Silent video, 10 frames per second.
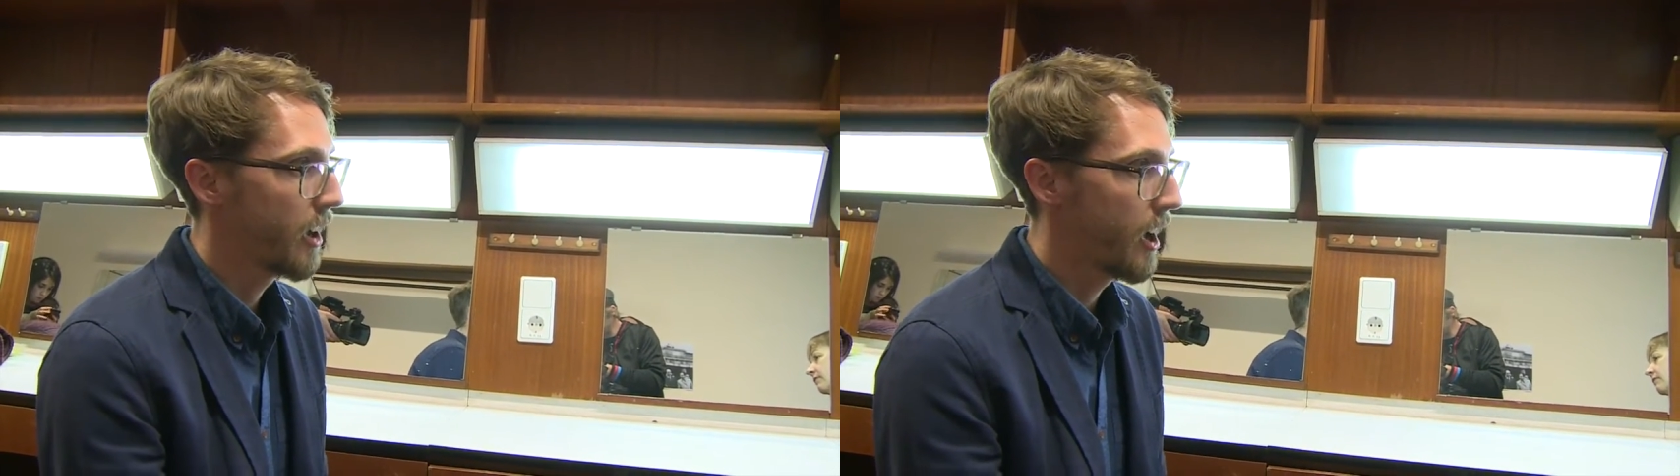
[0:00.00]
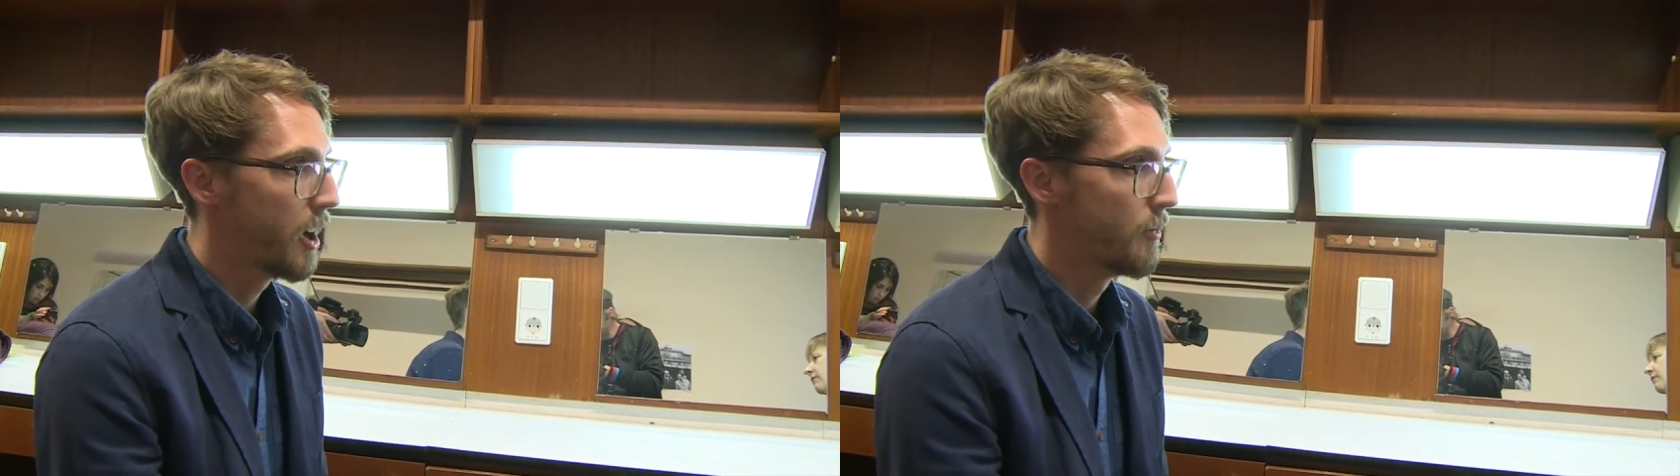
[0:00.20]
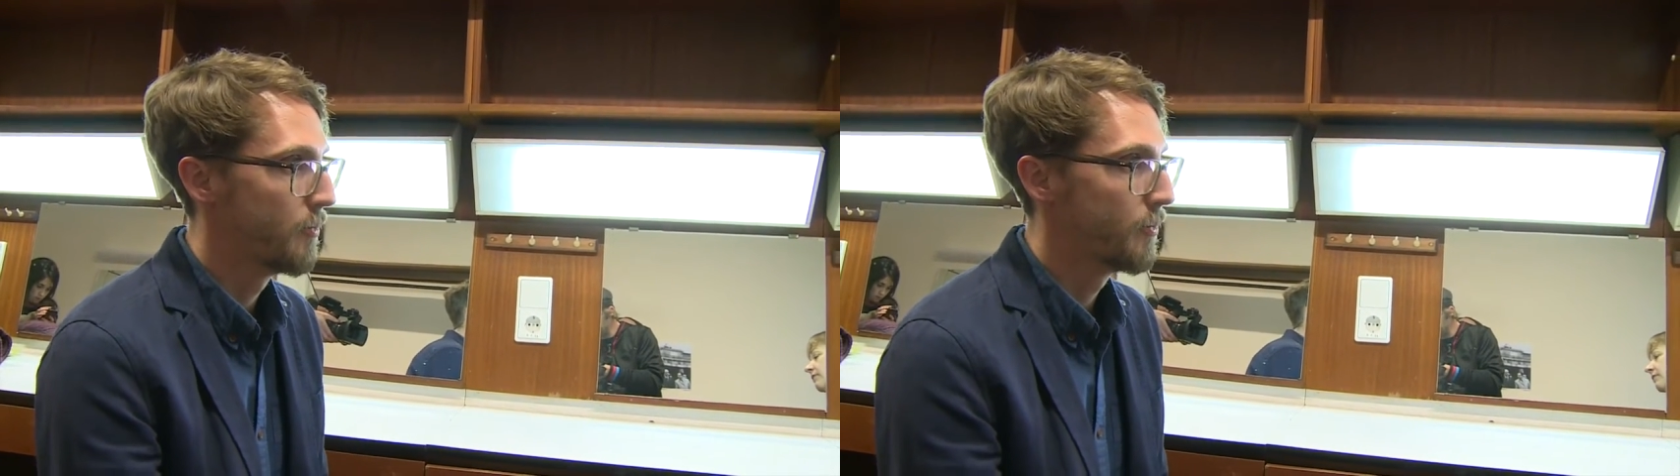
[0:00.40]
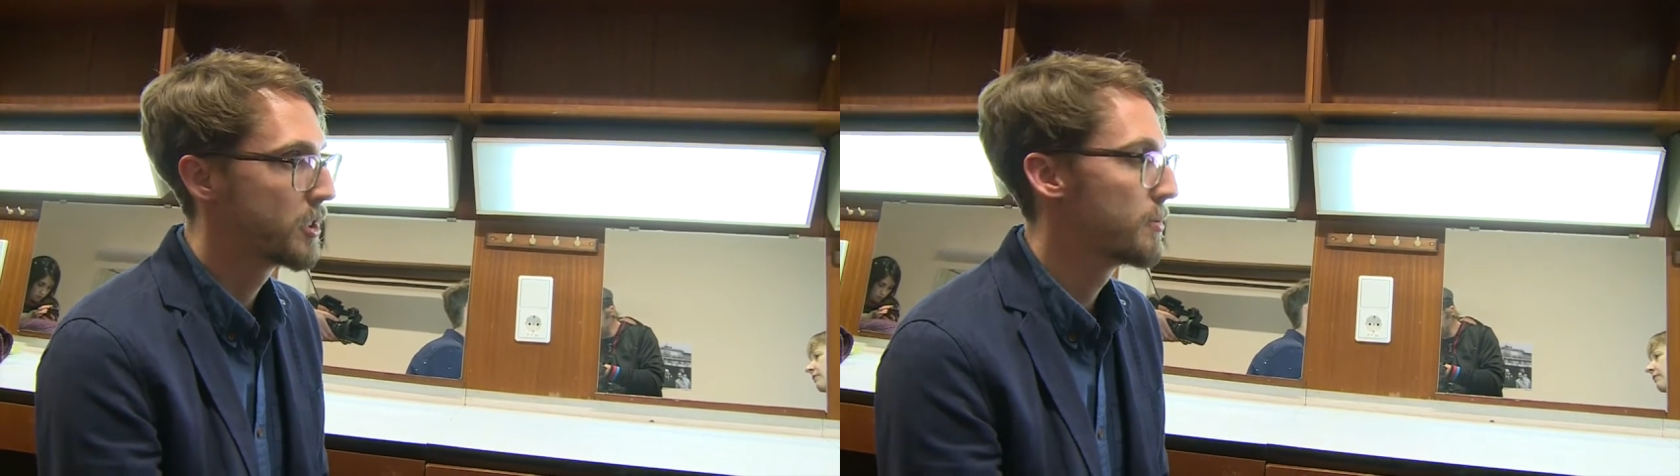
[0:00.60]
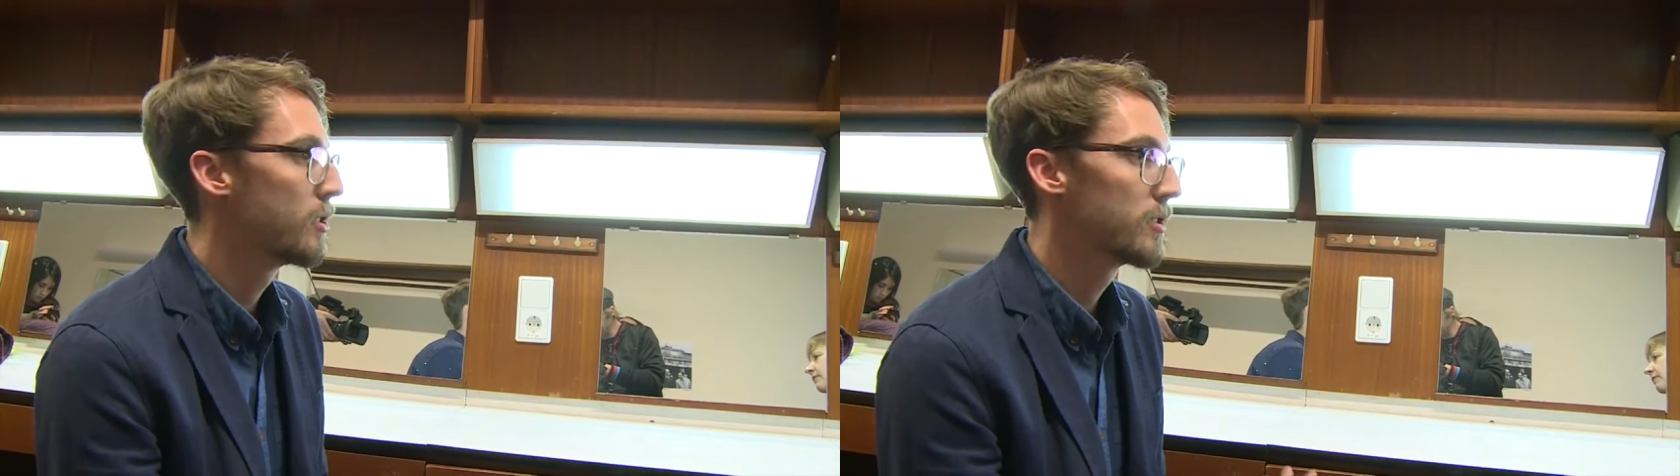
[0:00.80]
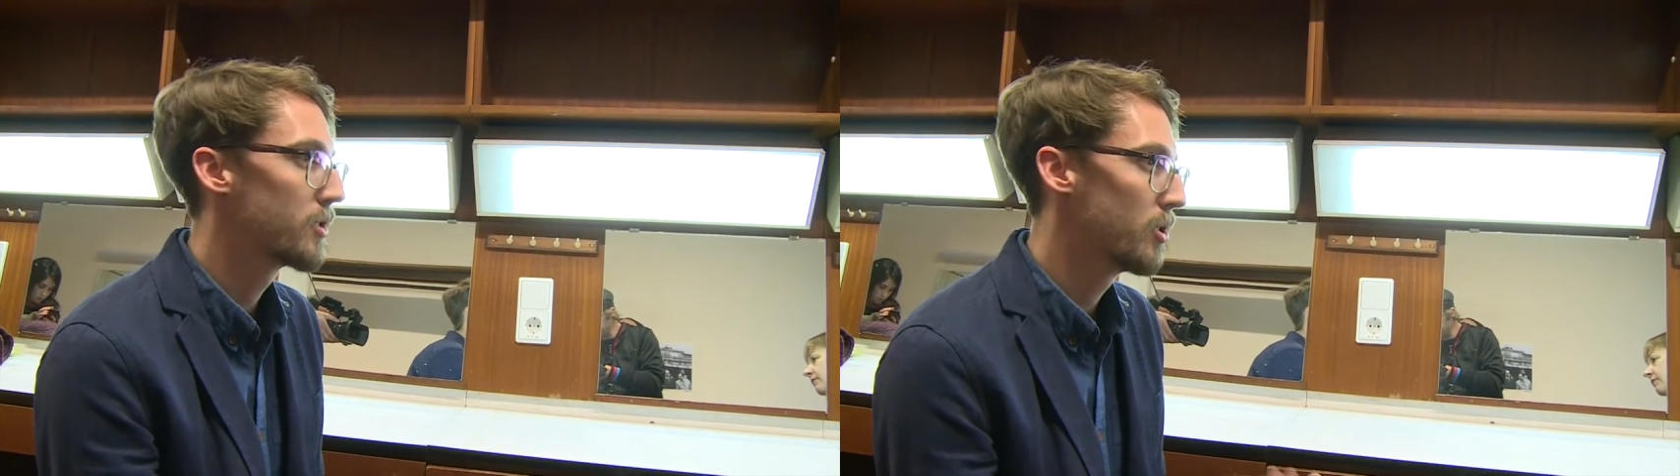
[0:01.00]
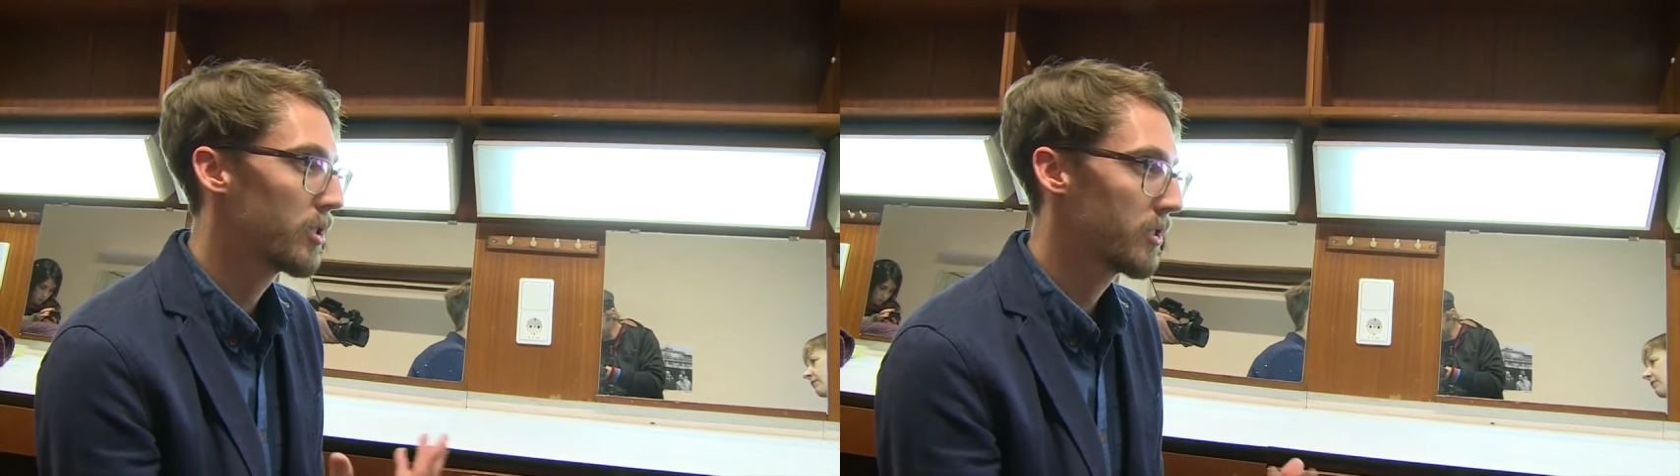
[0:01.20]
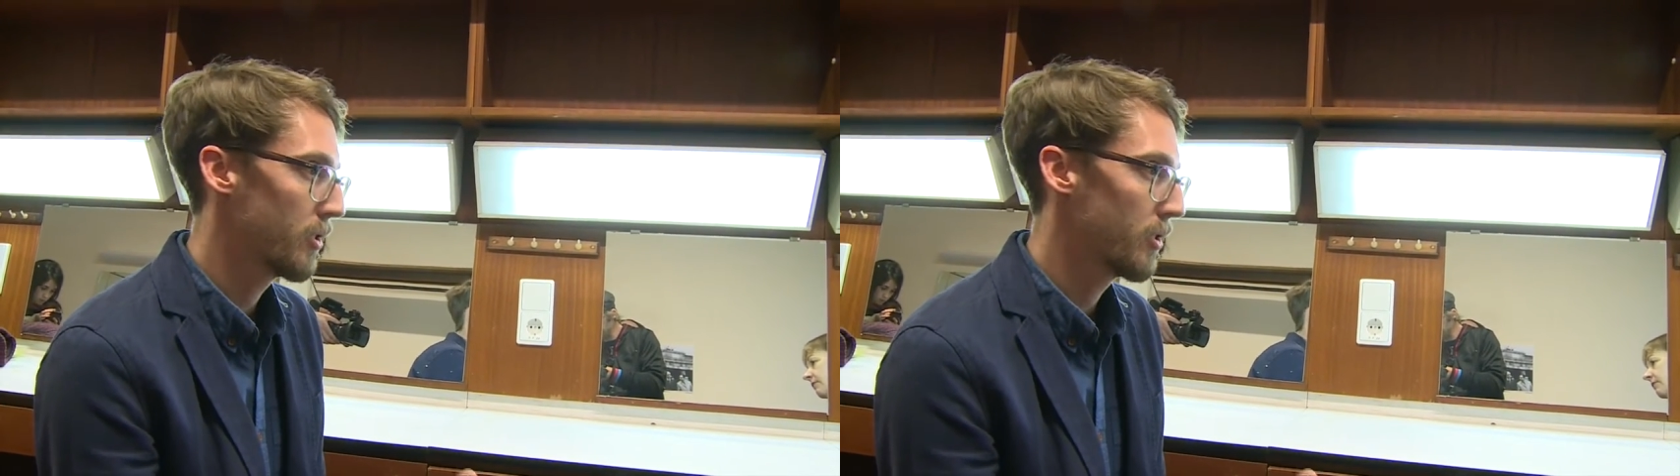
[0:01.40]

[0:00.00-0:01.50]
There's been lots of talk